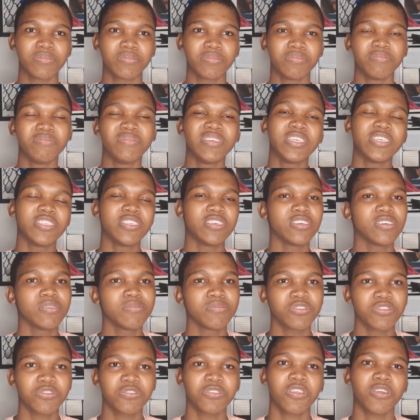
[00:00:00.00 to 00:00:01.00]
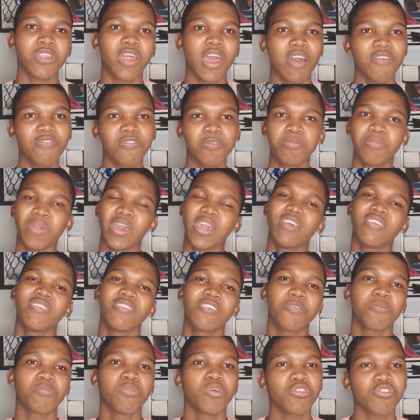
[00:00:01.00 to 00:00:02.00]
mediums. So that have a
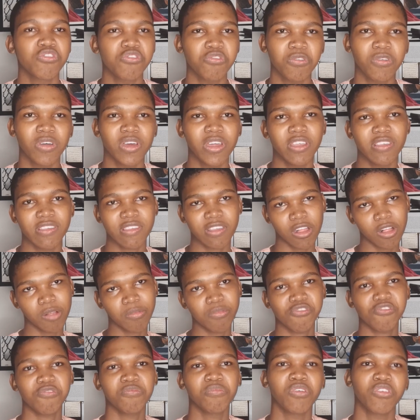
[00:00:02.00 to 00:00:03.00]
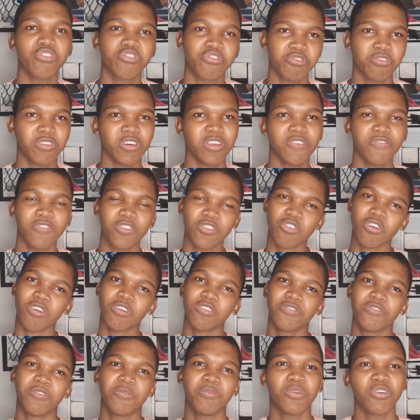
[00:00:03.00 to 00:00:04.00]
painting module and a sculpture module and a
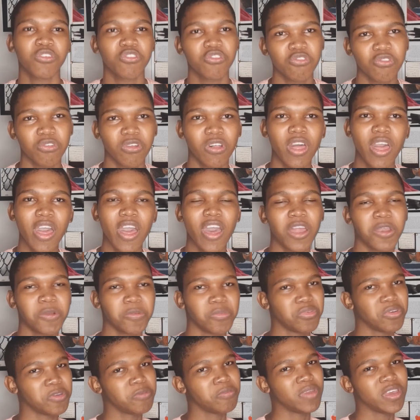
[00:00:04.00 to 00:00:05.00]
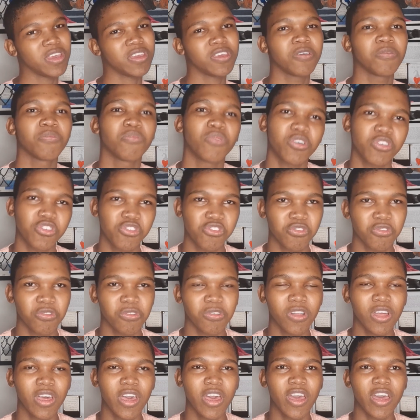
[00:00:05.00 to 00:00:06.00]
photography module and printmaking module
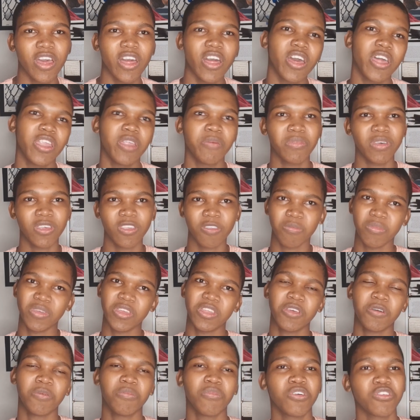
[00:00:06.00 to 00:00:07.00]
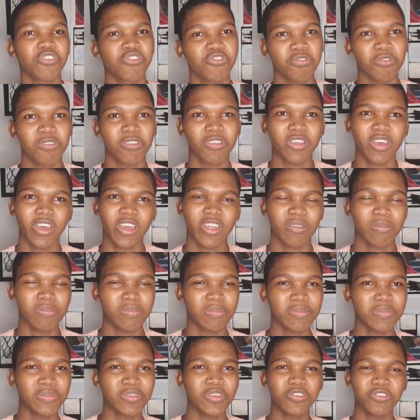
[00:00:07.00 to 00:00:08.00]
and a mixed media module, and
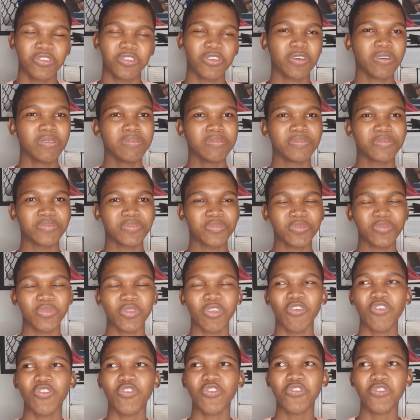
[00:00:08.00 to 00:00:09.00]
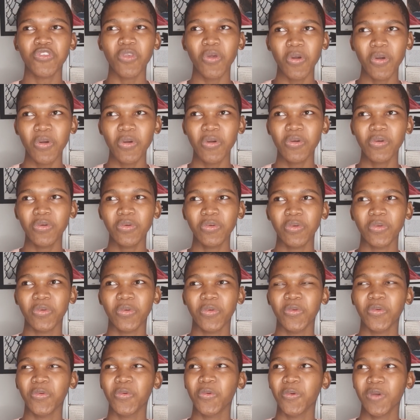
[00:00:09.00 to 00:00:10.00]
so
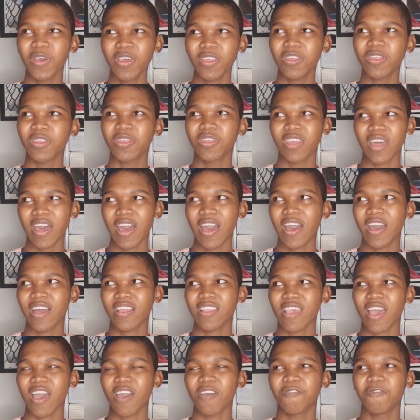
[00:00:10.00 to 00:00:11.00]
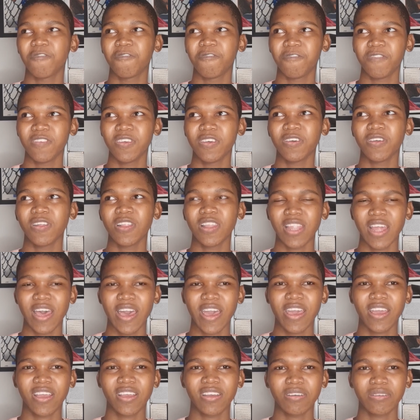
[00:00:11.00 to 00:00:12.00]
with that, I feel
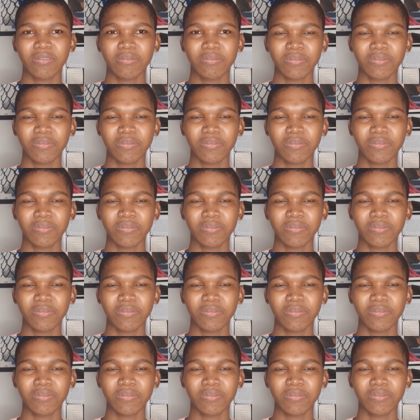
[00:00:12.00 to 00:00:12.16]
like